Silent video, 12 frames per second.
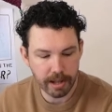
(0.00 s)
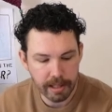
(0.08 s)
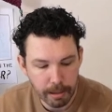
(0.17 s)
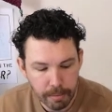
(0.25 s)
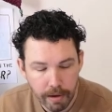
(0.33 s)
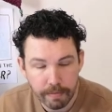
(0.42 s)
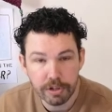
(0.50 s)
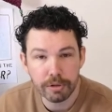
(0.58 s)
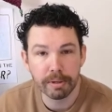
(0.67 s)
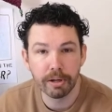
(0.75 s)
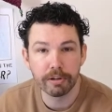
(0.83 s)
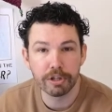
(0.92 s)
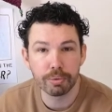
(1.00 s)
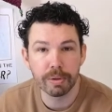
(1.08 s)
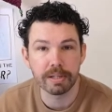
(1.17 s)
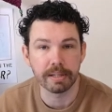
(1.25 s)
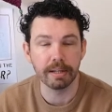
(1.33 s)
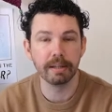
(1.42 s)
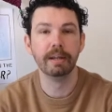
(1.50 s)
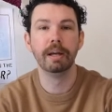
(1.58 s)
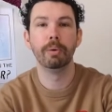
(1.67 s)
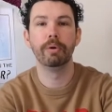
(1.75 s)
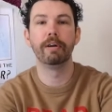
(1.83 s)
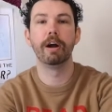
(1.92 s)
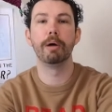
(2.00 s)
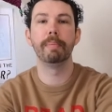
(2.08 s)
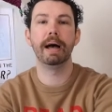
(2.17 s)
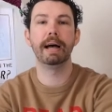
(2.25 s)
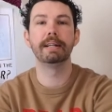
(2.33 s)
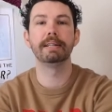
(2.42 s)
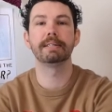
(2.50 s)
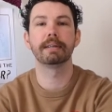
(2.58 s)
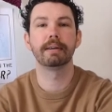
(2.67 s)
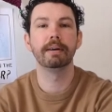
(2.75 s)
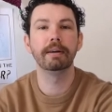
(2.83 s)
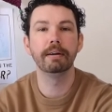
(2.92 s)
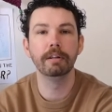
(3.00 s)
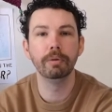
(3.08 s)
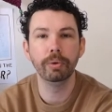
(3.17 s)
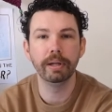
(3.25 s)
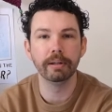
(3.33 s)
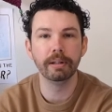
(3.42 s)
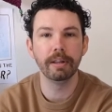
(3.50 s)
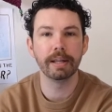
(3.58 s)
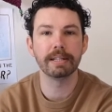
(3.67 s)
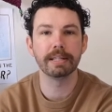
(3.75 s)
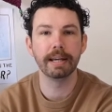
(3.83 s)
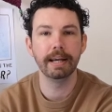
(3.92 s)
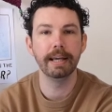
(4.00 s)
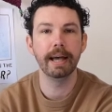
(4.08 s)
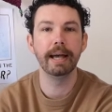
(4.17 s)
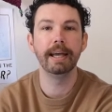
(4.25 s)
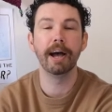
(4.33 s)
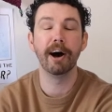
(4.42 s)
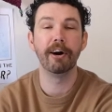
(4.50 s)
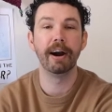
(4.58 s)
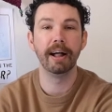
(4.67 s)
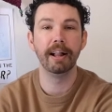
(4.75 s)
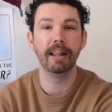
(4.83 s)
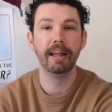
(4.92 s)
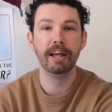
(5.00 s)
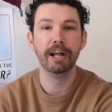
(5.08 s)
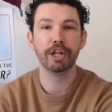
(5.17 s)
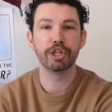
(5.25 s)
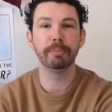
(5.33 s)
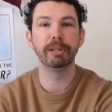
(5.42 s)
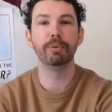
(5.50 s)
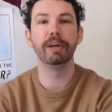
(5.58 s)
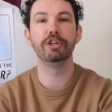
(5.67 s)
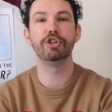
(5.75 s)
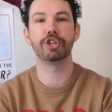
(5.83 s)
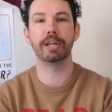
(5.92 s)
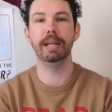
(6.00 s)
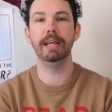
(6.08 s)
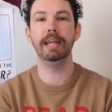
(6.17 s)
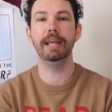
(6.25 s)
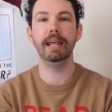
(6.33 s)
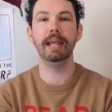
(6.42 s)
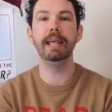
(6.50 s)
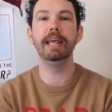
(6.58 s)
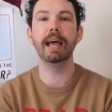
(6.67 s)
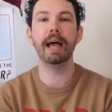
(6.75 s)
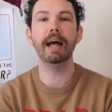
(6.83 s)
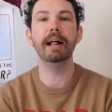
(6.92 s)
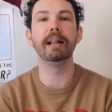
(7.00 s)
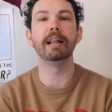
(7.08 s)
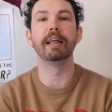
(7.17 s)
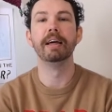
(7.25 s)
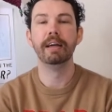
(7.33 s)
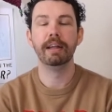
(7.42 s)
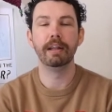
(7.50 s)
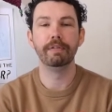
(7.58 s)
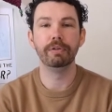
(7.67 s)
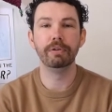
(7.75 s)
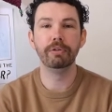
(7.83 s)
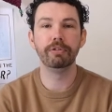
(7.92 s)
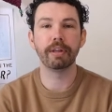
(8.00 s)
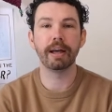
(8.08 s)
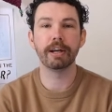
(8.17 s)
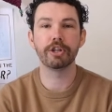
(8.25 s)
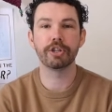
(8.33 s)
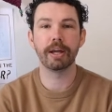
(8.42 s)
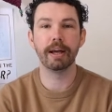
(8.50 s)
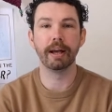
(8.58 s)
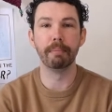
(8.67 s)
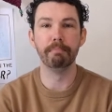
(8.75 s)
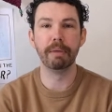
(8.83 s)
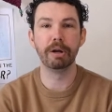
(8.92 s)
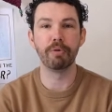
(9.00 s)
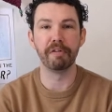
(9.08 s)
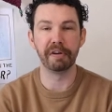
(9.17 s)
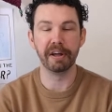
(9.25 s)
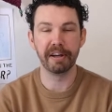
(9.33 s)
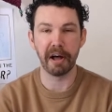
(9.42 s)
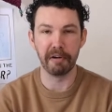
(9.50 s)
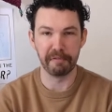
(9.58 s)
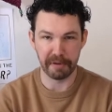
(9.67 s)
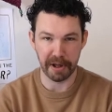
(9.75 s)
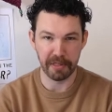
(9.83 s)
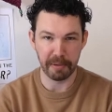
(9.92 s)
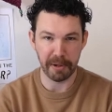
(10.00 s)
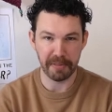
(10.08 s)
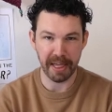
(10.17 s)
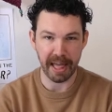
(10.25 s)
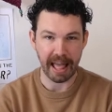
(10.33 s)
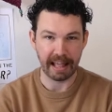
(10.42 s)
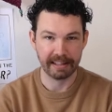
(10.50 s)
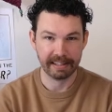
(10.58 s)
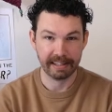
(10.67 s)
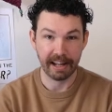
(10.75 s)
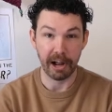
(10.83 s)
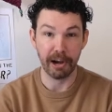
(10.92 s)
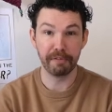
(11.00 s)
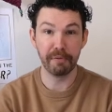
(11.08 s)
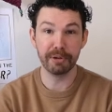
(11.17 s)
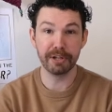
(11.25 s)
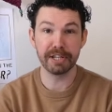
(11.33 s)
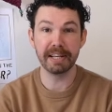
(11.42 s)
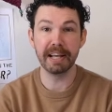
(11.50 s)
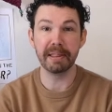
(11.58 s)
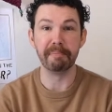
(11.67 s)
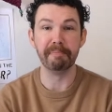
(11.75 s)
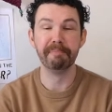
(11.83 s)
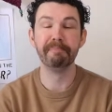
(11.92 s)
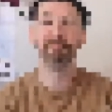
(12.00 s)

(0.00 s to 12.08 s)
send them over to me on Twitter, where I'm at Karl Wheel. That's K-A-R-L. W-H-E-E-L. If you use the hashtag Mudwaffler, I'll find them on there. I look forward to seeing them.